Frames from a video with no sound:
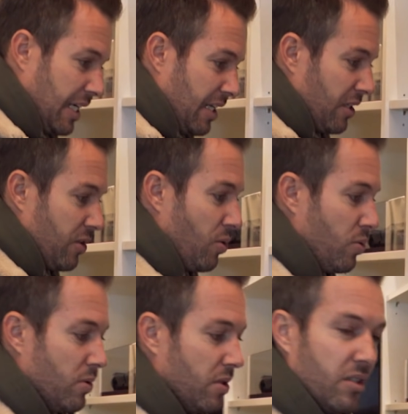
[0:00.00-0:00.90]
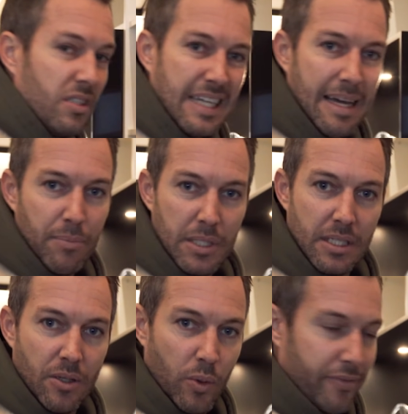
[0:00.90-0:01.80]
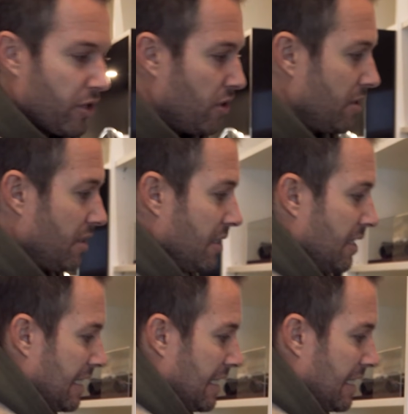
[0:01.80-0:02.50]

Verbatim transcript: at the gorgeous cameras that we've got.